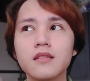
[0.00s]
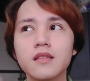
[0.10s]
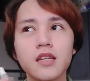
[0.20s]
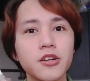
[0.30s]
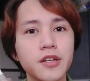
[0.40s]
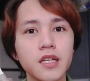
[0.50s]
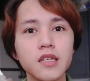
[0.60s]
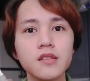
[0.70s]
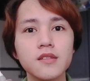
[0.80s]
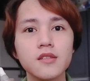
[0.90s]
the
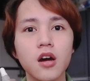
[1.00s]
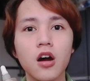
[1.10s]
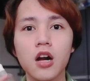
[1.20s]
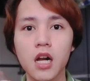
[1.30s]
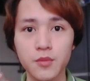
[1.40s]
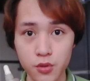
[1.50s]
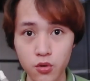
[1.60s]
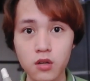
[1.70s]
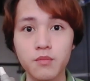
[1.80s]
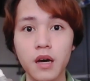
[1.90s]
ingredients are
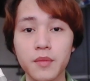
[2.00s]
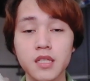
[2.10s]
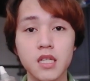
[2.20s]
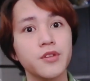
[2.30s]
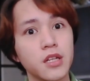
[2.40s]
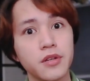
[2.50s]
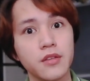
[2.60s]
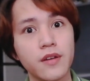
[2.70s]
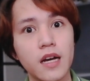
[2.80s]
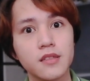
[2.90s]
absorbed by my skin
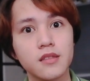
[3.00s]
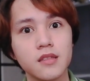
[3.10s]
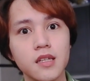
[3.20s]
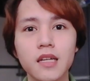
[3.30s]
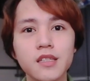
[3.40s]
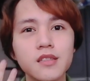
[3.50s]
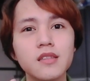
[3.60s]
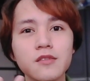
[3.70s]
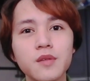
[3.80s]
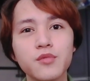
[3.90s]
really fast. It
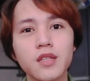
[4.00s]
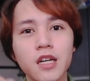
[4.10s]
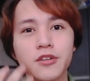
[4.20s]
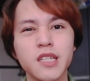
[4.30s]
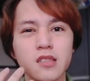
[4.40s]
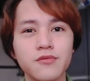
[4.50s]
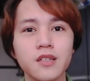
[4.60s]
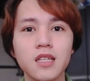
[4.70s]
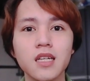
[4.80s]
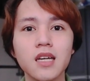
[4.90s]
doesn't leave me with that greasy
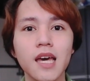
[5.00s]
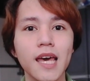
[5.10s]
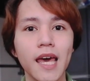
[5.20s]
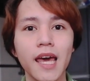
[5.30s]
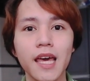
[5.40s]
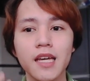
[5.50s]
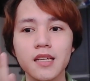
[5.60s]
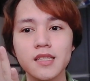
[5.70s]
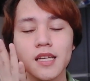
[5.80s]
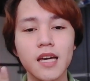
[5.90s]
feeling,
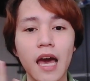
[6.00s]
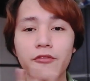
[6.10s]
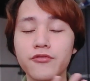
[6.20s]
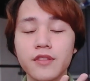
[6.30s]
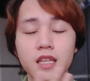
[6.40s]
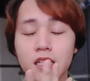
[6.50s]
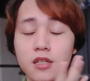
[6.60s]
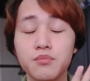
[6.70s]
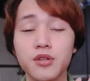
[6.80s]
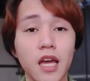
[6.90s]
and it's like I
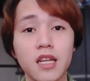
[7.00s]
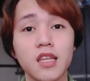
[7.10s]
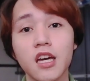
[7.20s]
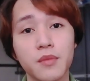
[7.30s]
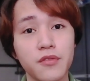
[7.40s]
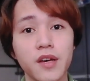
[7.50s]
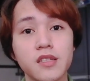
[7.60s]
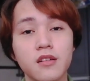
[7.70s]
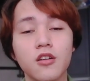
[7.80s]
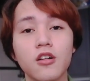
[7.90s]
didn't put anything on my
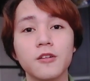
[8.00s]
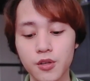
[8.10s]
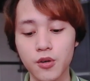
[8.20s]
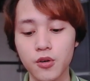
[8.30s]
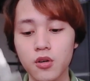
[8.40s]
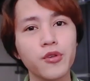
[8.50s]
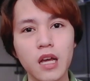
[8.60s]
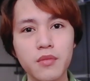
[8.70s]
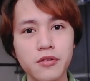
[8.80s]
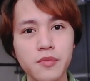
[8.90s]
face at all. So would
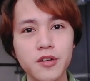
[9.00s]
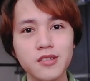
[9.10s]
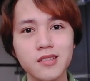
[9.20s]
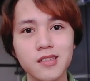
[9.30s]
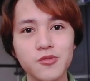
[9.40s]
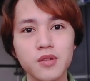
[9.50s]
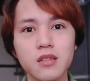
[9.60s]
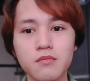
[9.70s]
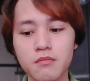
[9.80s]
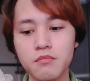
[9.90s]
I be repurchasing this
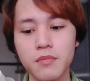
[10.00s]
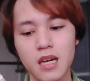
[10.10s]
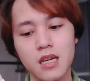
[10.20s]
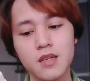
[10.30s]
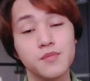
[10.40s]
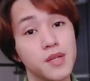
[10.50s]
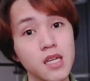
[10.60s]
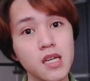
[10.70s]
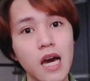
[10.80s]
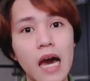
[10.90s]
one? Maybe.
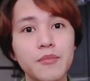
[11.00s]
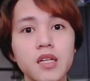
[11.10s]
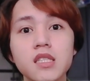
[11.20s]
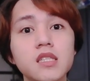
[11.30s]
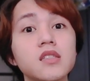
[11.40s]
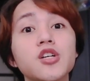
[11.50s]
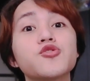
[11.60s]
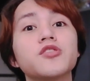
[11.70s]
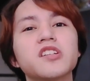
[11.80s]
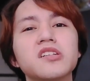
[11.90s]
I'm still not
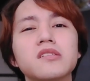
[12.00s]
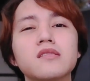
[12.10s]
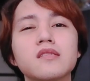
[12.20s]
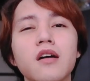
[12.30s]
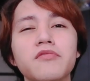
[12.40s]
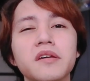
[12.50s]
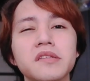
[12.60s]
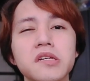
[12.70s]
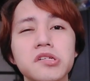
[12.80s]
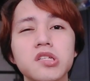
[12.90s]
sure because of the
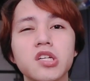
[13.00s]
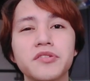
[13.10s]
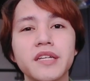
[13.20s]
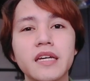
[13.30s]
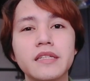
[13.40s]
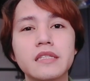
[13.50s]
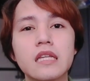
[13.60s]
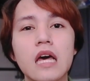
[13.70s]
essential ingredient